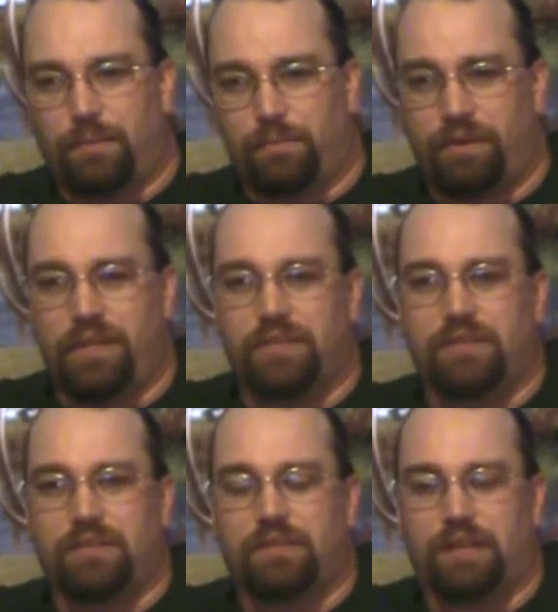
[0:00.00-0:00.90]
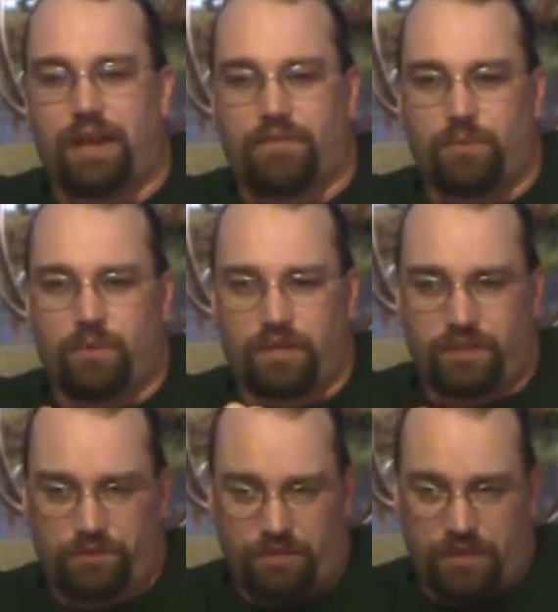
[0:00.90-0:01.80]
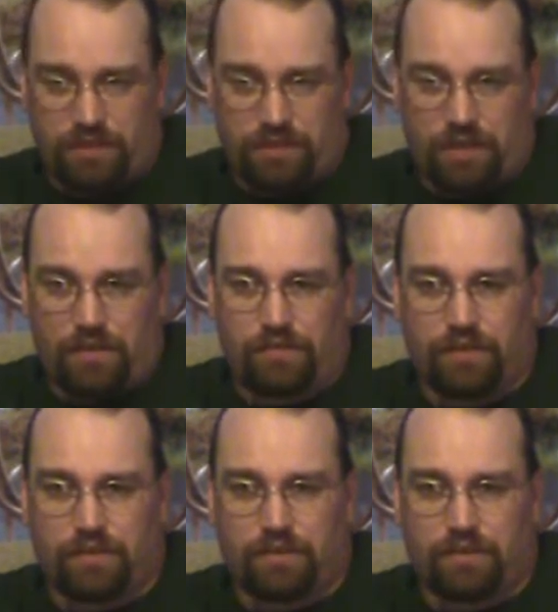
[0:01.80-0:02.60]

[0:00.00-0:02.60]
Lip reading: But if you want to use it as an oven,